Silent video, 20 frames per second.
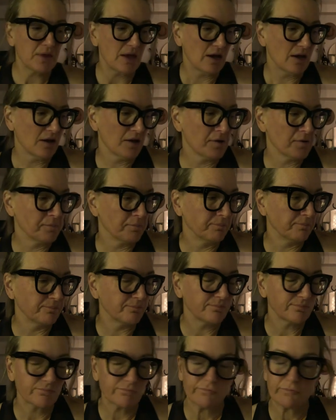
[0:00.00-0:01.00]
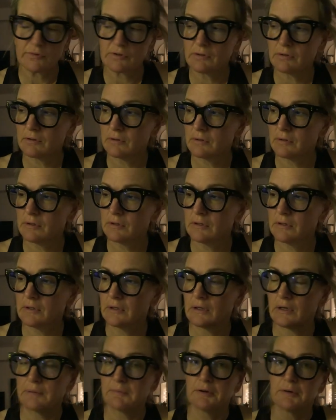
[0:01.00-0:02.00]
I'm
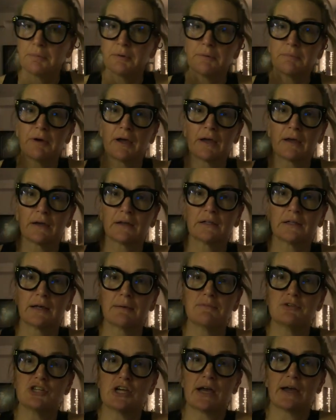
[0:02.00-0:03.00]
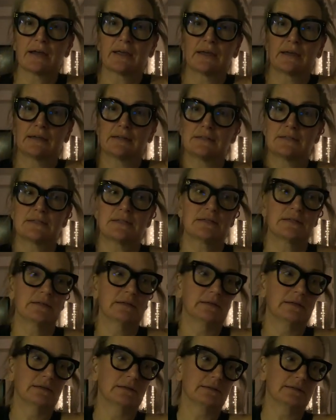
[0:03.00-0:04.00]
gonna bring my club jacket
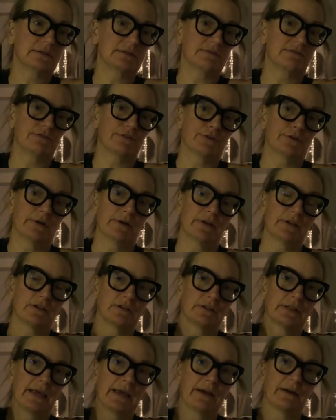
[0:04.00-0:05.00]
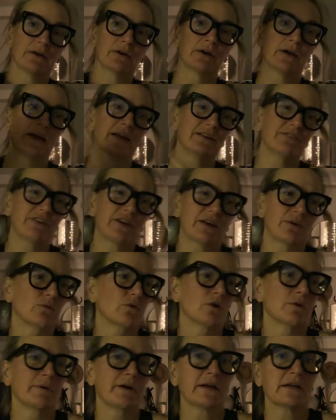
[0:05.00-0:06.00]
for another layer, and if I get
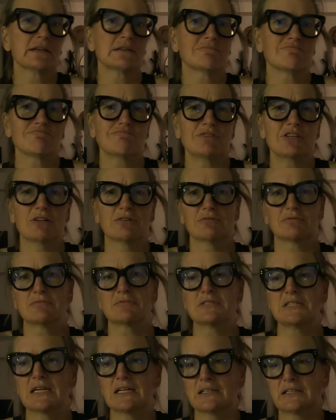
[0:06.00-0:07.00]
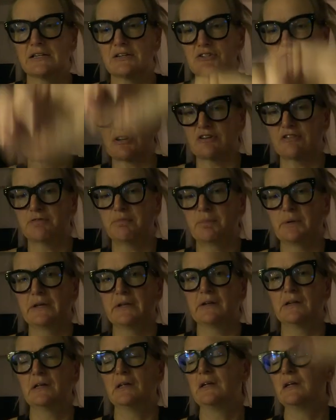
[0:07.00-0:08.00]
warm, I can, you know, take layers off,
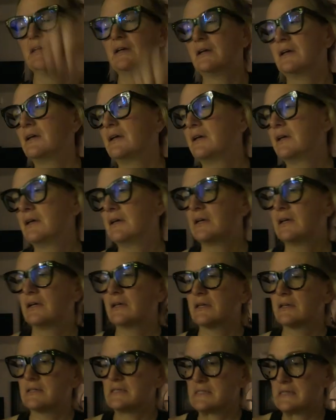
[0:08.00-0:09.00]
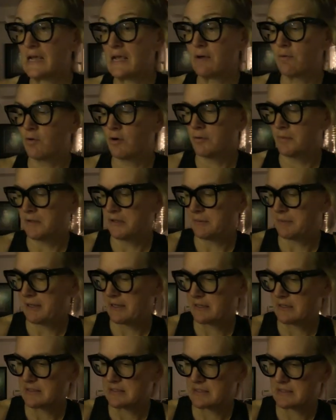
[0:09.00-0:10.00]
but staying warm on the
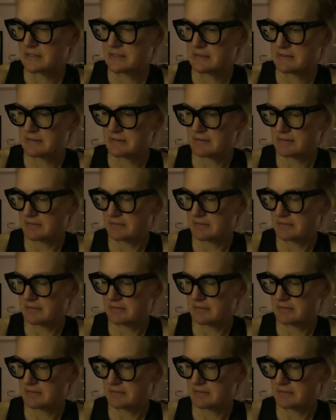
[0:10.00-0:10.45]
bike is